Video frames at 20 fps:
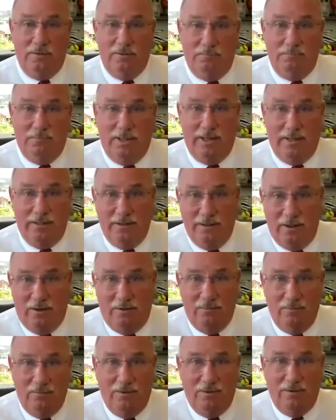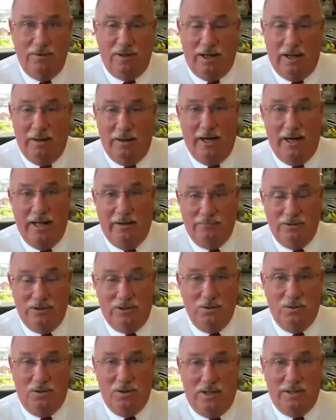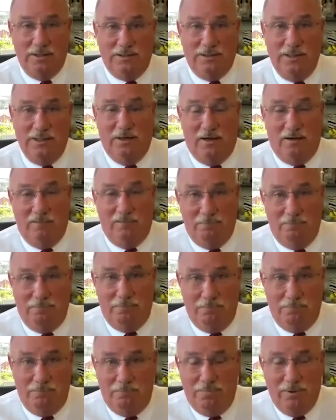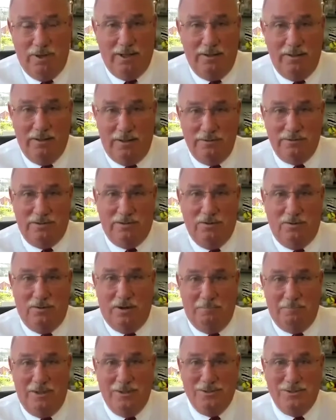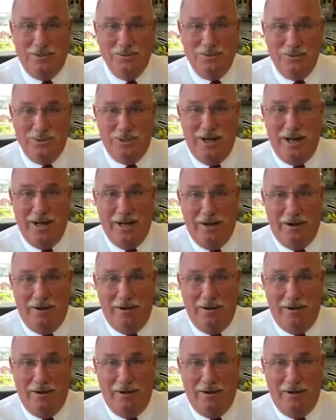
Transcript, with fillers: But, you know, I might have a 2 o'clock tee off, but I still got my suit and tie on.